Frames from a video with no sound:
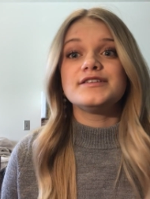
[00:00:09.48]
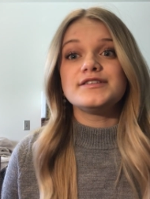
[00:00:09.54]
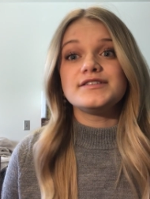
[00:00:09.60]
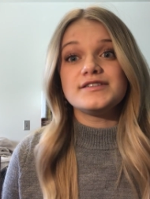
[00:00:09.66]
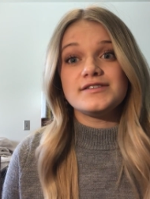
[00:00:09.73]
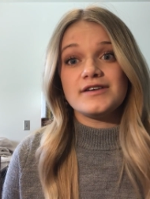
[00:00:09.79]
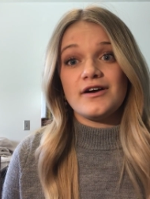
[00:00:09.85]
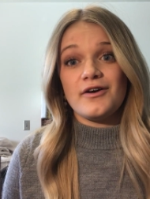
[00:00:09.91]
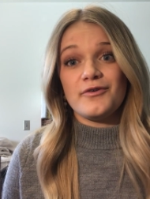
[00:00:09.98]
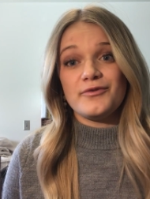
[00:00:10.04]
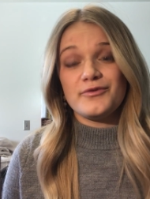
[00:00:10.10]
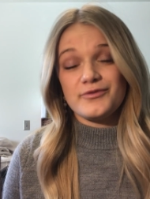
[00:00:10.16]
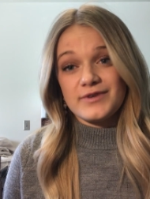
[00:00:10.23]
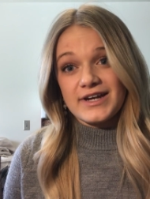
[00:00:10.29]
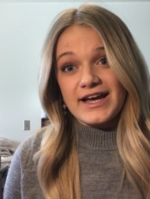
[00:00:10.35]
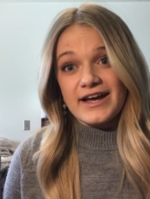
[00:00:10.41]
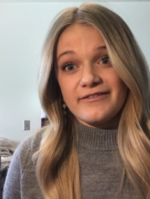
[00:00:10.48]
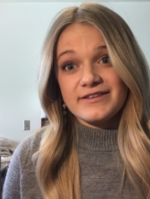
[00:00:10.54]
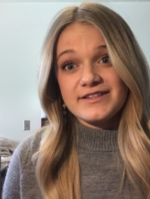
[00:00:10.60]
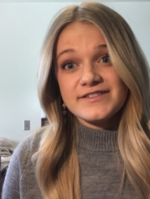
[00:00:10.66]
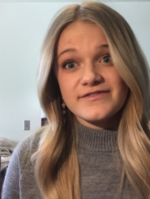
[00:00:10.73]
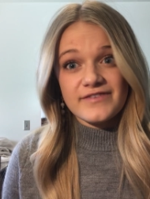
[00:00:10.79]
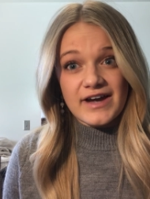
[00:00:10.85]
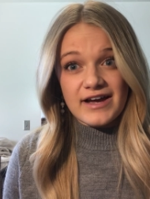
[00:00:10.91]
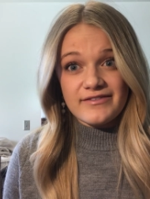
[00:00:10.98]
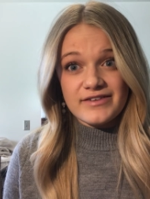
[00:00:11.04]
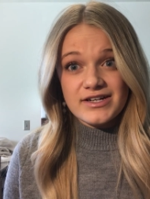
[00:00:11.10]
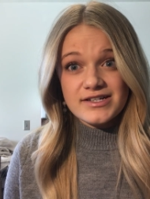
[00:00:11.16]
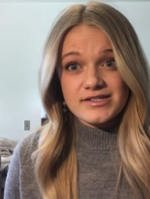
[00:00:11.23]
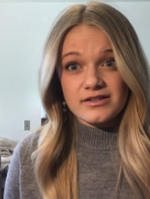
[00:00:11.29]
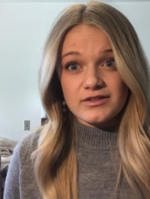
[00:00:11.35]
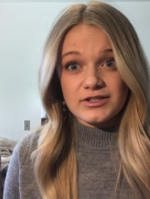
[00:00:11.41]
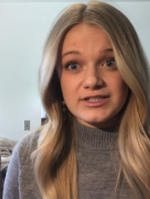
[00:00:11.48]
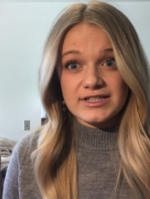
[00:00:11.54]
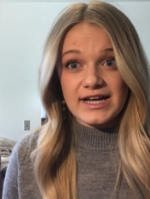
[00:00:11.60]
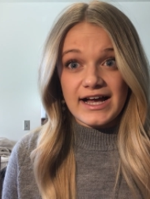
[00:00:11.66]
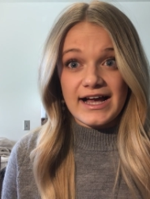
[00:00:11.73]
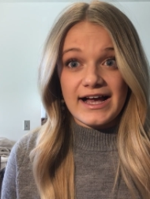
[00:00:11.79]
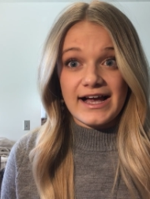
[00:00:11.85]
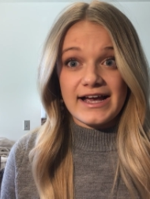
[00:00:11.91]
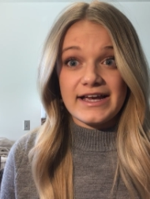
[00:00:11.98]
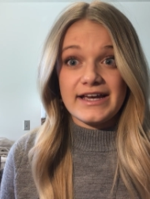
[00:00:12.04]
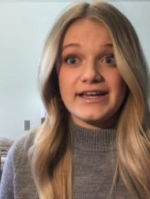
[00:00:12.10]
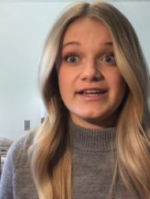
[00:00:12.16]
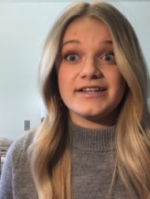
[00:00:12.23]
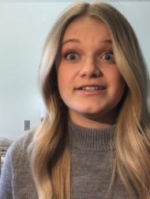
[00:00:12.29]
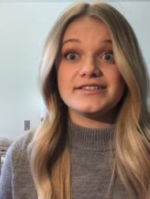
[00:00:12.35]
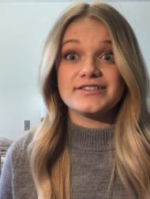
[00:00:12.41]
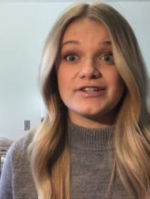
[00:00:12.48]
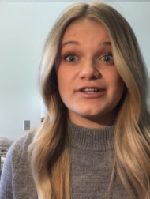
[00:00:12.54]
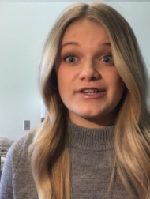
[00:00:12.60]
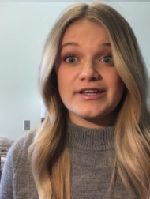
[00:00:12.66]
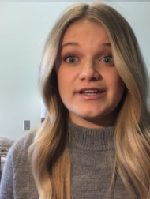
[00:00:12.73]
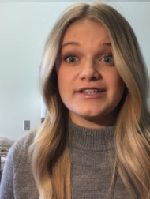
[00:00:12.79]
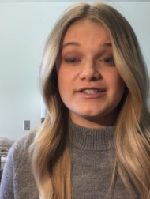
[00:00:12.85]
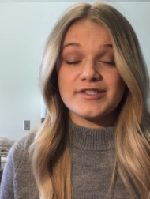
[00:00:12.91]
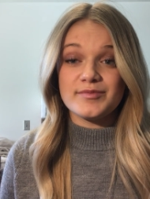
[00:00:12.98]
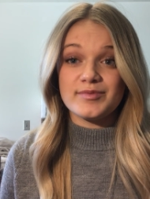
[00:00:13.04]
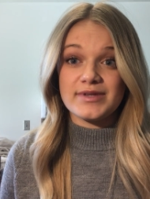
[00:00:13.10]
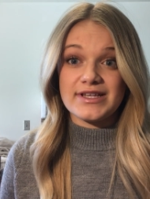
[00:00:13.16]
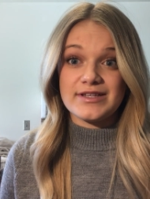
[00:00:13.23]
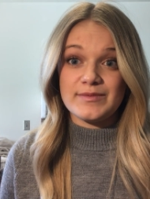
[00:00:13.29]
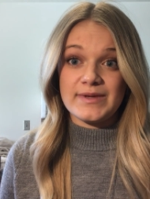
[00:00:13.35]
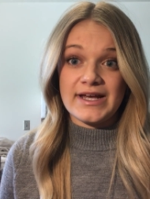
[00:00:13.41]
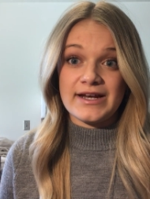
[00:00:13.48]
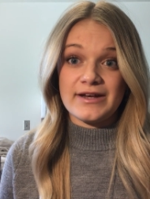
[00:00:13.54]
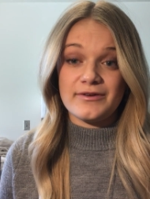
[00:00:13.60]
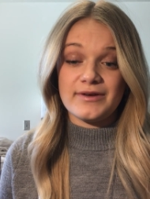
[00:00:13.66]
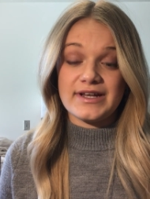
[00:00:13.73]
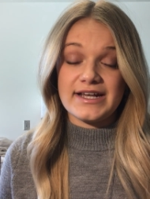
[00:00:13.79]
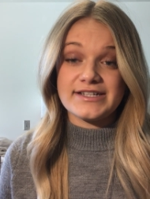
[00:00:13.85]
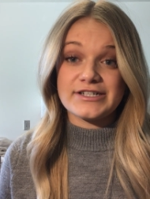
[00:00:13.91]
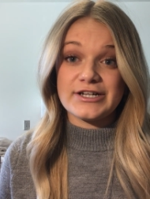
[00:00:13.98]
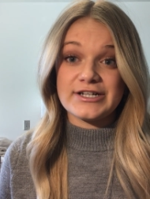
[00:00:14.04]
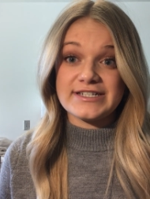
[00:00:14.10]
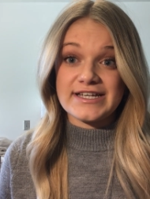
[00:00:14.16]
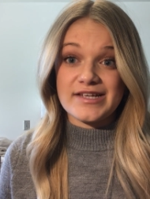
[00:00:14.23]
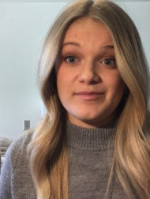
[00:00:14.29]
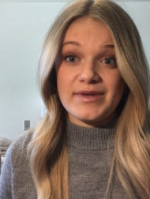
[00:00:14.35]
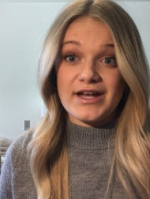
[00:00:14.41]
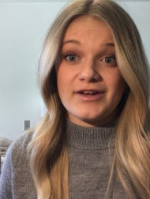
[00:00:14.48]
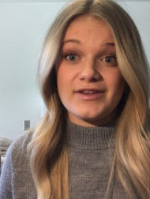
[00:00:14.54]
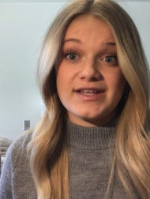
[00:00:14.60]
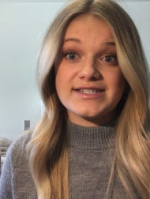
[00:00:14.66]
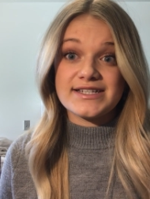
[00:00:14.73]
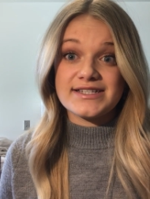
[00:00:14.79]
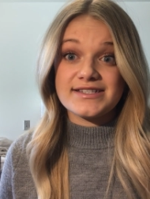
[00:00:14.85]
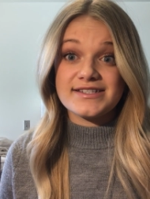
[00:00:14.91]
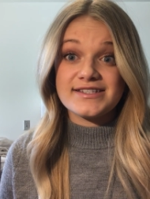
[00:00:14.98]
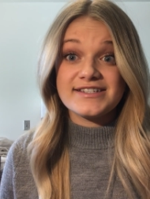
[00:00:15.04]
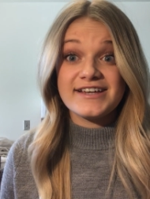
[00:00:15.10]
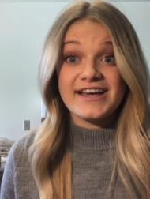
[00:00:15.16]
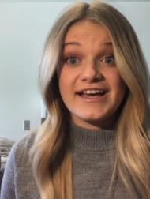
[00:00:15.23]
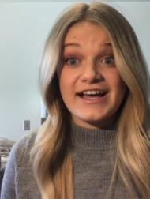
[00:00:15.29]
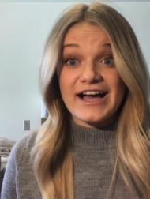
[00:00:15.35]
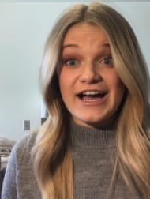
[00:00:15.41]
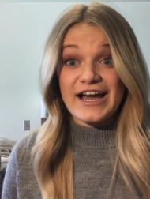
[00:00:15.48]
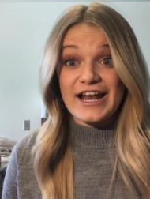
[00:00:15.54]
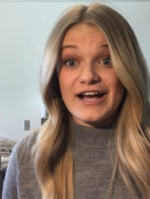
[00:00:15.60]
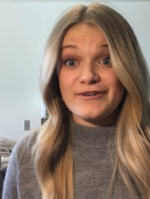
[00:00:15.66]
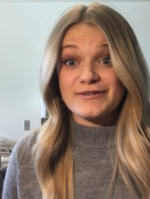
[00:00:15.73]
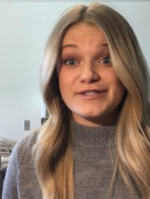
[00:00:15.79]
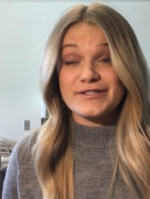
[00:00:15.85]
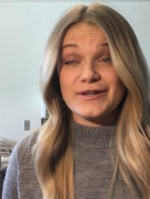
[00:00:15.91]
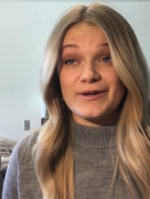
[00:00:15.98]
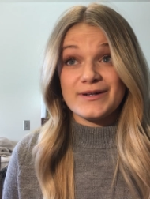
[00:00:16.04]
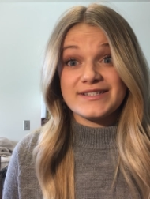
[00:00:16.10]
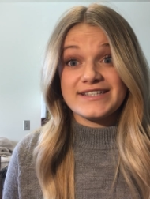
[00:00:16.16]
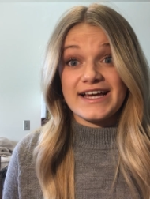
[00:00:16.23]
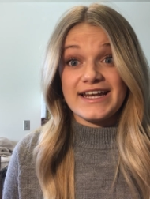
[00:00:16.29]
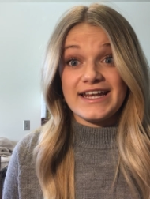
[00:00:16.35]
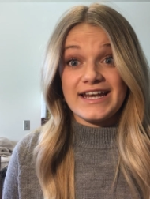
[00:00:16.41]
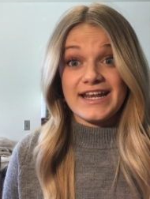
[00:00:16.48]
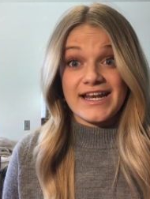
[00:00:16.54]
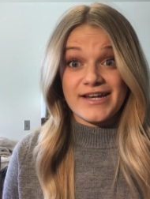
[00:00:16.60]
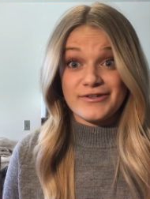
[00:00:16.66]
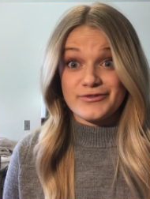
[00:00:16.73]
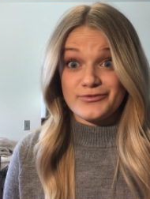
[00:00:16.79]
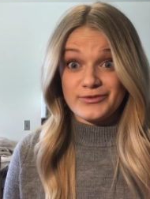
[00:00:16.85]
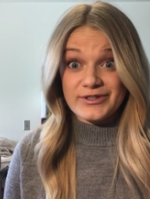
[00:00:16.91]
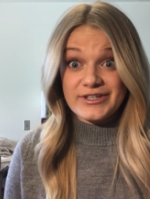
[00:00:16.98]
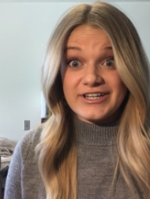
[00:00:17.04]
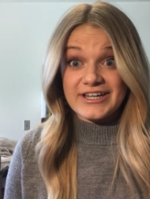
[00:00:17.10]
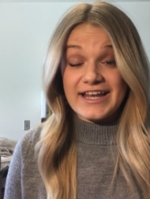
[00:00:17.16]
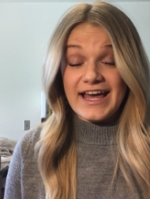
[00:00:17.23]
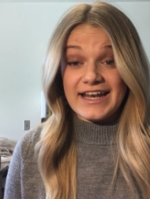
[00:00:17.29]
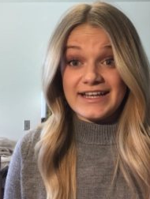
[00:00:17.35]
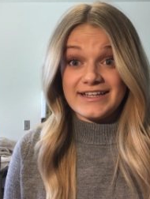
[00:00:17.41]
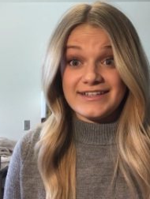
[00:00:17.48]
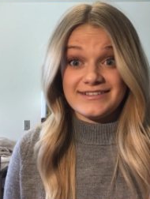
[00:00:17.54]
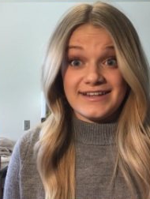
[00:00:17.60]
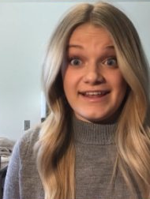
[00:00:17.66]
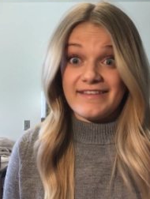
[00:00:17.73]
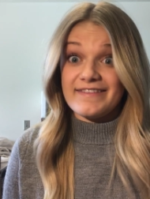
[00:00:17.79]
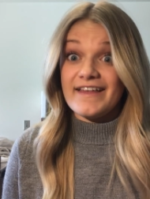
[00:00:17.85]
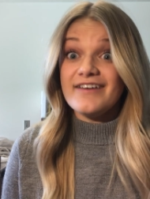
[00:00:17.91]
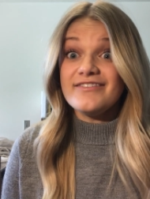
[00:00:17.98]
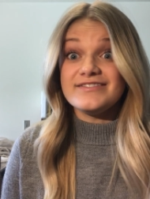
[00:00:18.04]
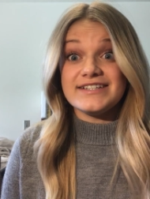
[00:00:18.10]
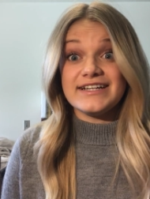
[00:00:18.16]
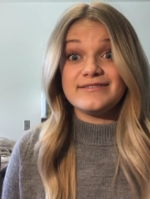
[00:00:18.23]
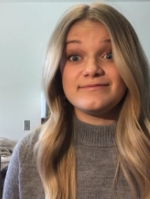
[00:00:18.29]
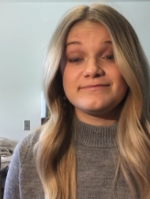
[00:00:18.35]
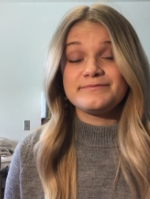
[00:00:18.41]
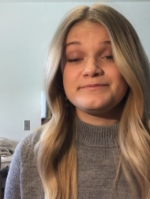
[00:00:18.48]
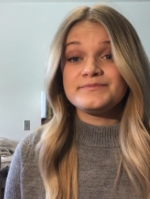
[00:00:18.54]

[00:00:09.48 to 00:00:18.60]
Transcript: So when I was five years old I started to play the piano and I started taking piano lessons and I was so excited and I was really good at it and I loved it